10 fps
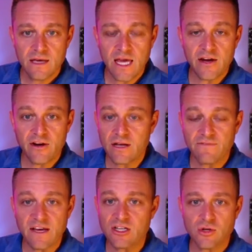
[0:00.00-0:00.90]
hey, Eric, if
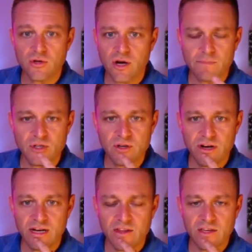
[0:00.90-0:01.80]
I could show you an opportunity
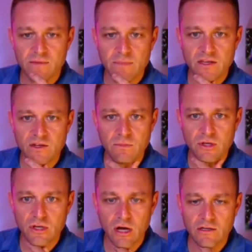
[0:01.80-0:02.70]
right now that could make you a
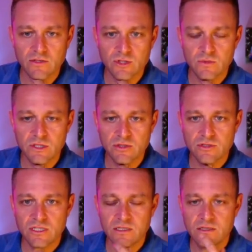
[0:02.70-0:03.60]
million dollars, would you be
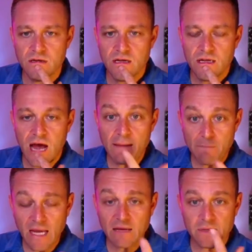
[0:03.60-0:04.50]
interested? I
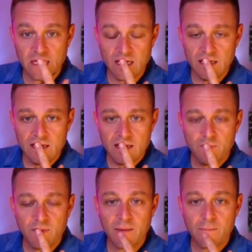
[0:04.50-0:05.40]
might be,
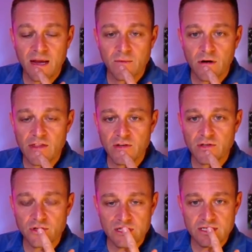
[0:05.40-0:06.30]
but I might rather
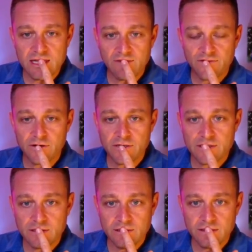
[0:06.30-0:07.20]
you just say
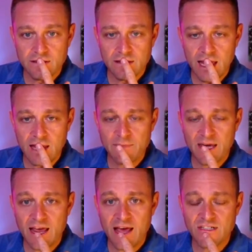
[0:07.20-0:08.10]
first, hey, man,
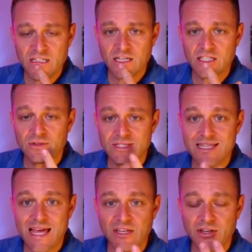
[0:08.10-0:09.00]
I haven't talked to you in
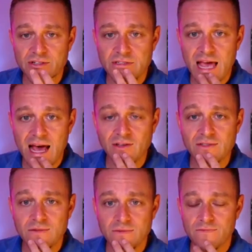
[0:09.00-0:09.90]
10 years. How's
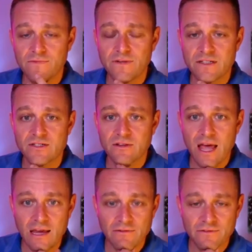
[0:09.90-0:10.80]
the frig is your
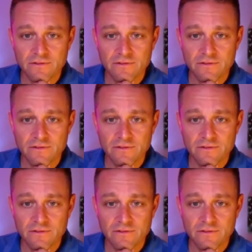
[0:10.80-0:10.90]
life?